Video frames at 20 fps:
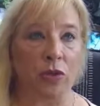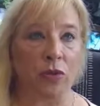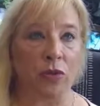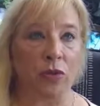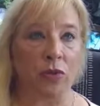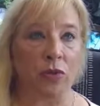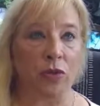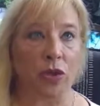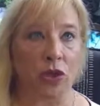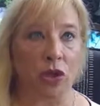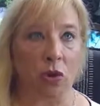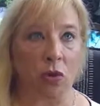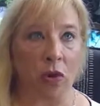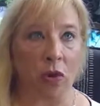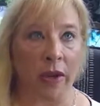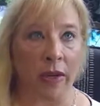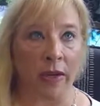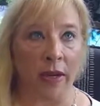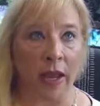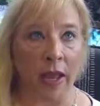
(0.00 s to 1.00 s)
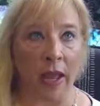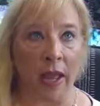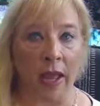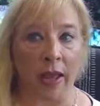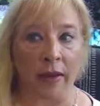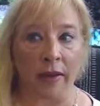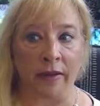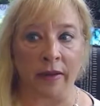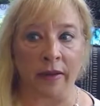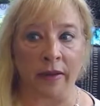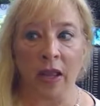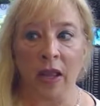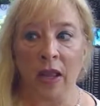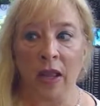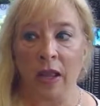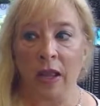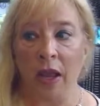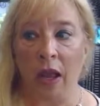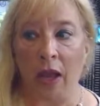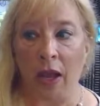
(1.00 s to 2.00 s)
to join and
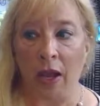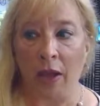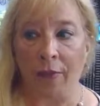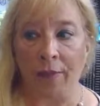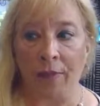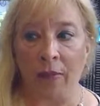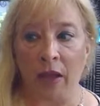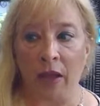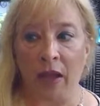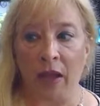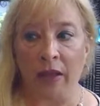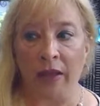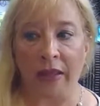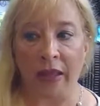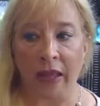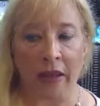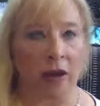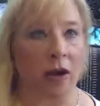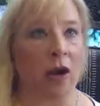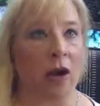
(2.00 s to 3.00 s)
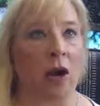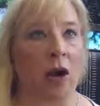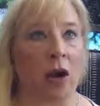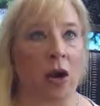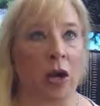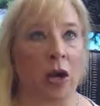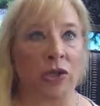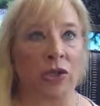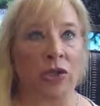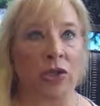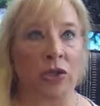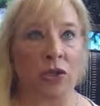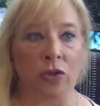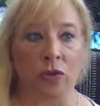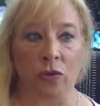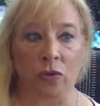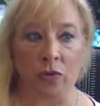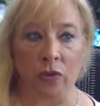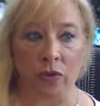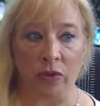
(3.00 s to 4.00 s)
get
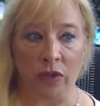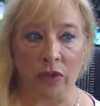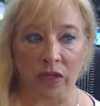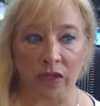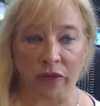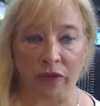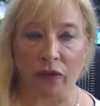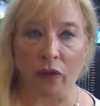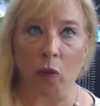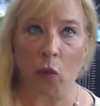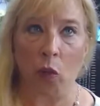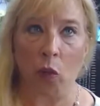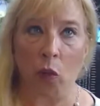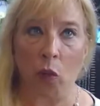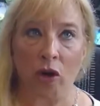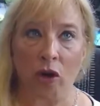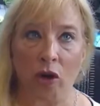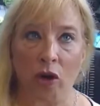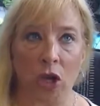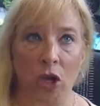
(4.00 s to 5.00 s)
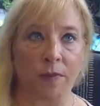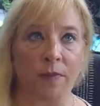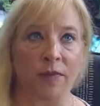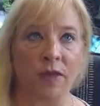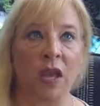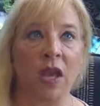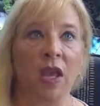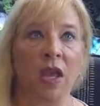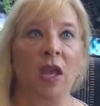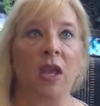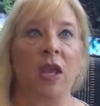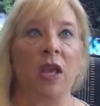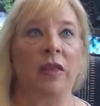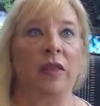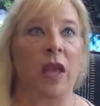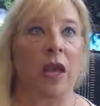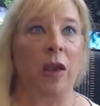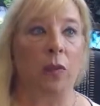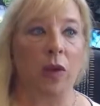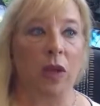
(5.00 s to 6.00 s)
onto the different workshops
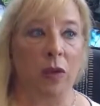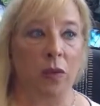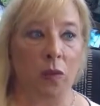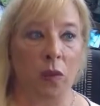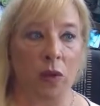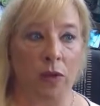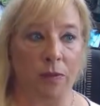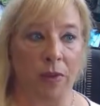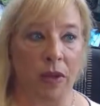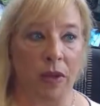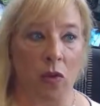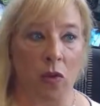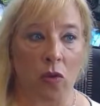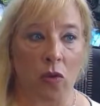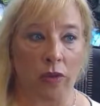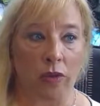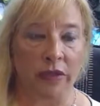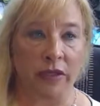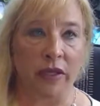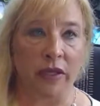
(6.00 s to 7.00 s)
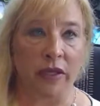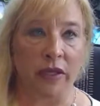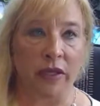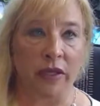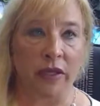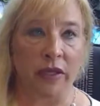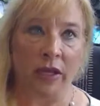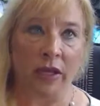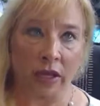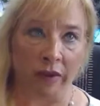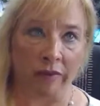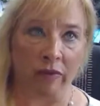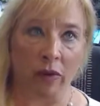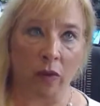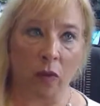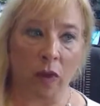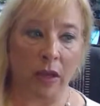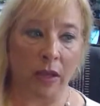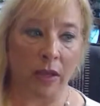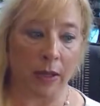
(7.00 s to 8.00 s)
that we will be holding each and every
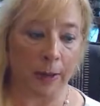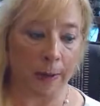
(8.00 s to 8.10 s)
week.